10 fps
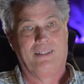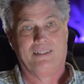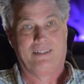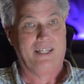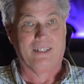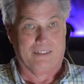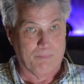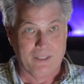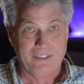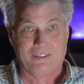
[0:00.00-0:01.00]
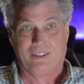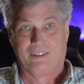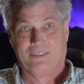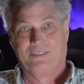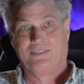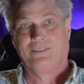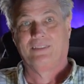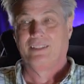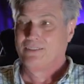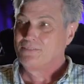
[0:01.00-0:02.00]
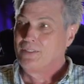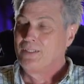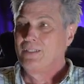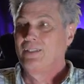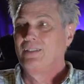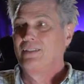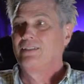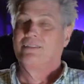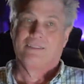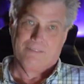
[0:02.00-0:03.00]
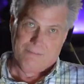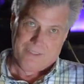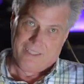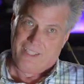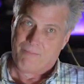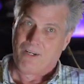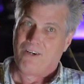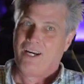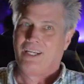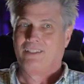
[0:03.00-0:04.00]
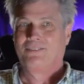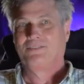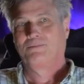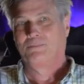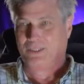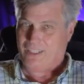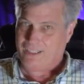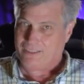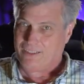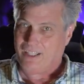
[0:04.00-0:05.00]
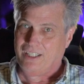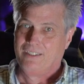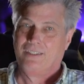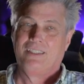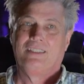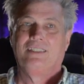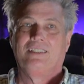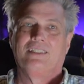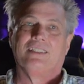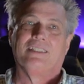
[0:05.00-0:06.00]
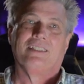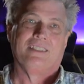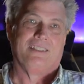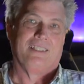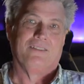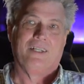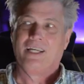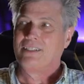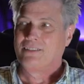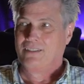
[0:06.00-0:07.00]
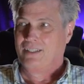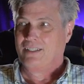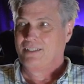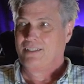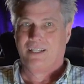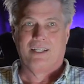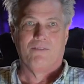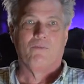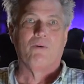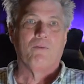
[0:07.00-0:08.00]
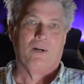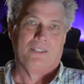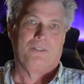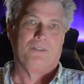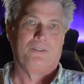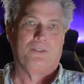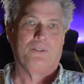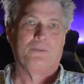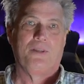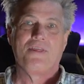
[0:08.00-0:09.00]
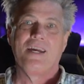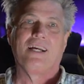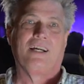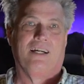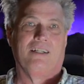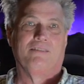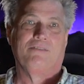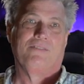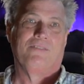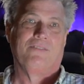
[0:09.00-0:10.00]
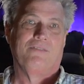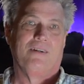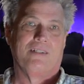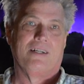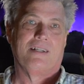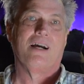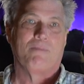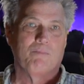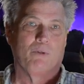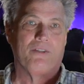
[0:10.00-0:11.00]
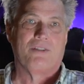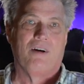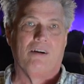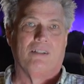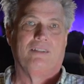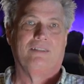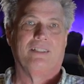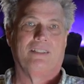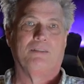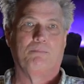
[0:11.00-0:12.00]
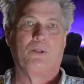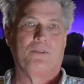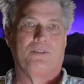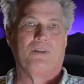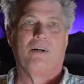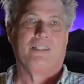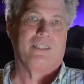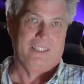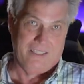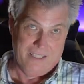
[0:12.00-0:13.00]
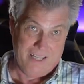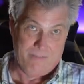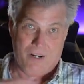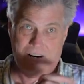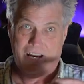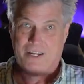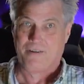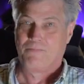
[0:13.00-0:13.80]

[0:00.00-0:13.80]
Sting, Police song, right? Did an MRI, put that aside. And then they said, okay, Sting, we want you to think of, come up with a song, like compose a song. And they did an MRI